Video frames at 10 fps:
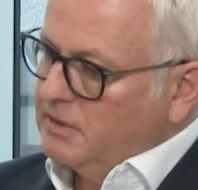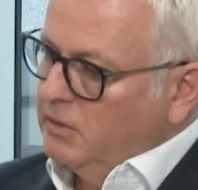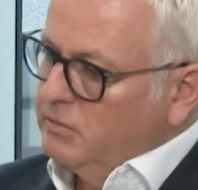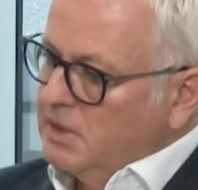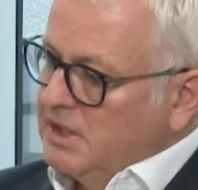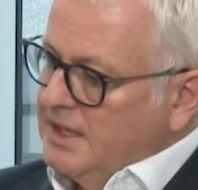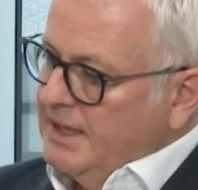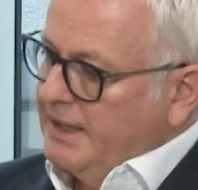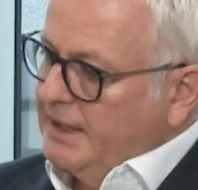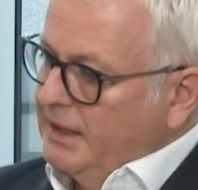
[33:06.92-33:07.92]
loan
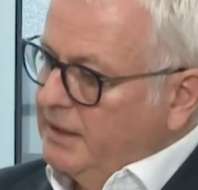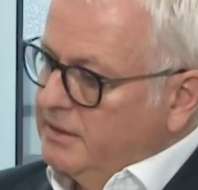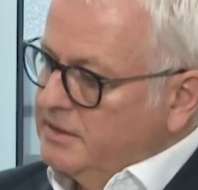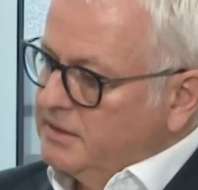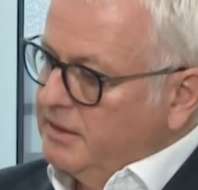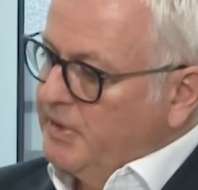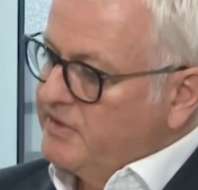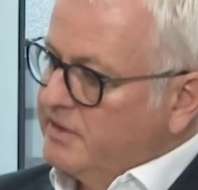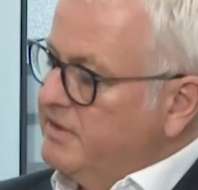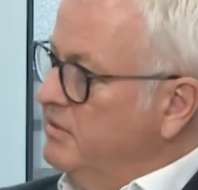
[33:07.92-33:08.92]
and the
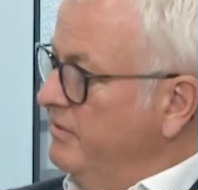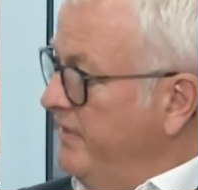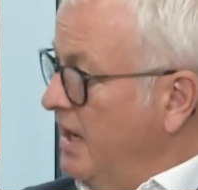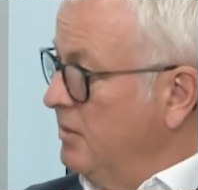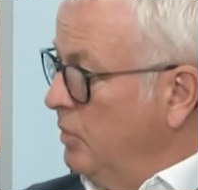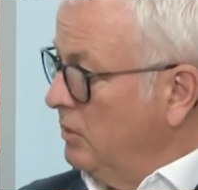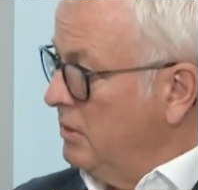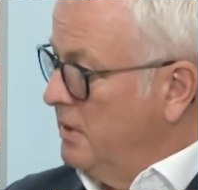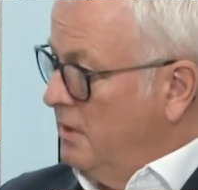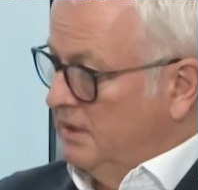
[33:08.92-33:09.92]
business isn't viable,
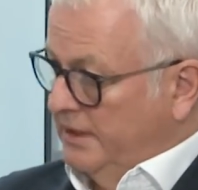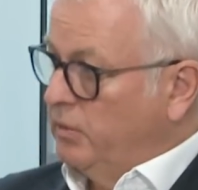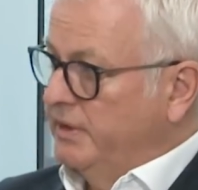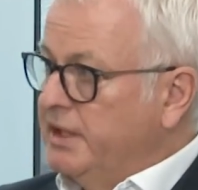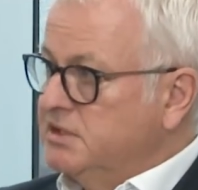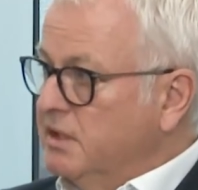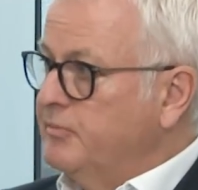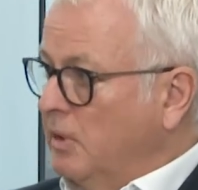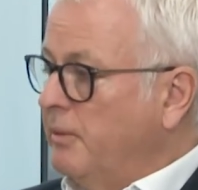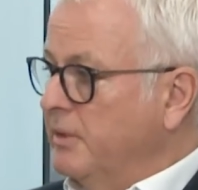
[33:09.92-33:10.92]
liquidation is
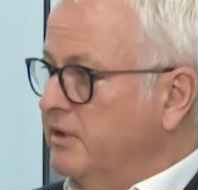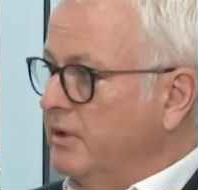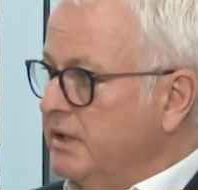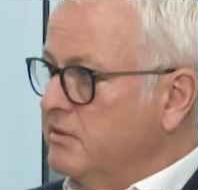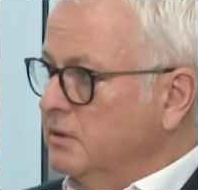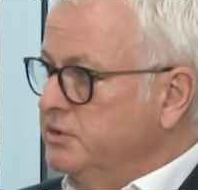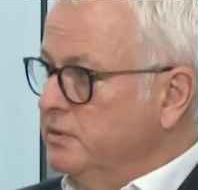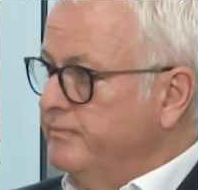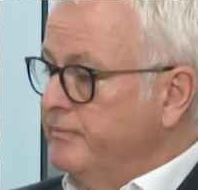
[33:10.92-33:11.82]
probably the right solution.